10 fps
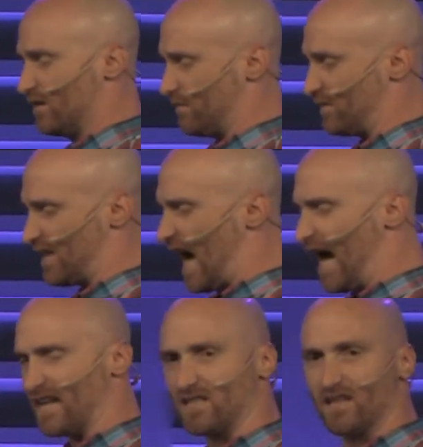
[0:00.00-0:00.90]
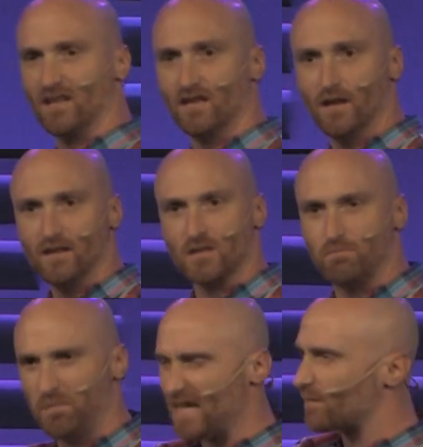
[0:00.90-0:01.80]
knot, this
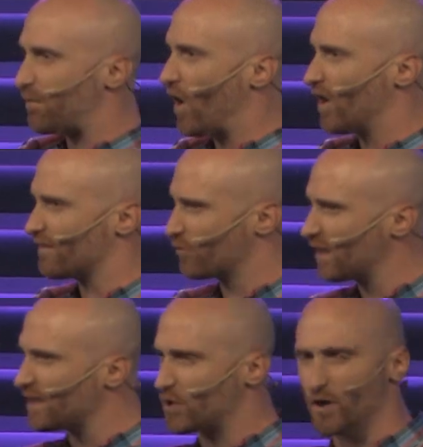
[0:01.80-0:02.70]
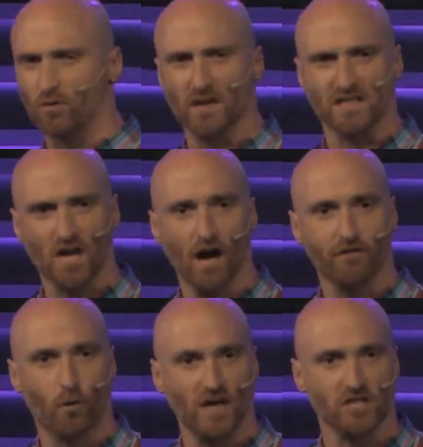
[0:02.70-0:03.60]
big ball of really good, really
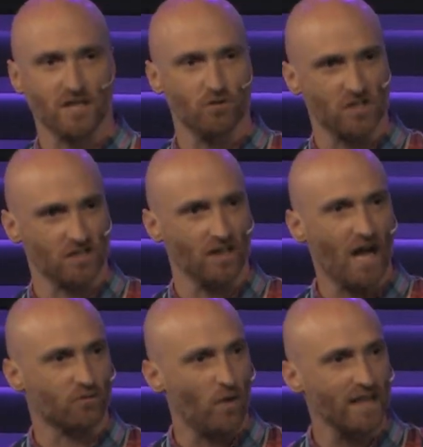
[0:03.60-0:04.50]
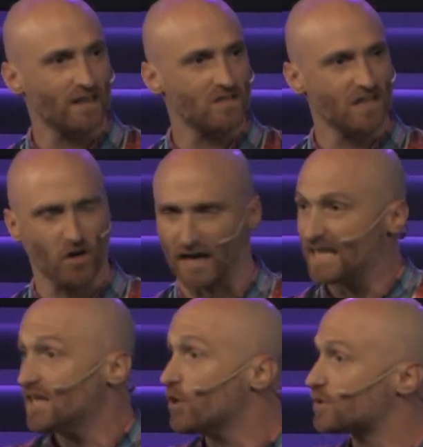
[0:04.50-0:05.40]
tough questions that was just locked right there inside his heart. And he
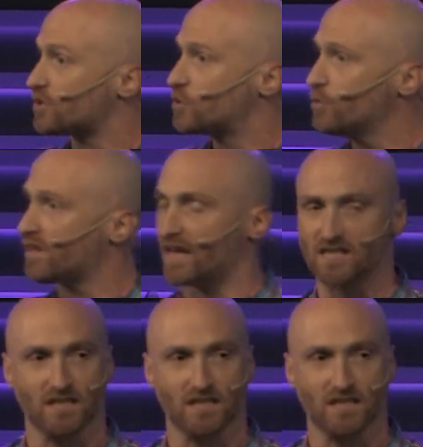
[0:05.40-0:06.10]
didn't know what to do with it as a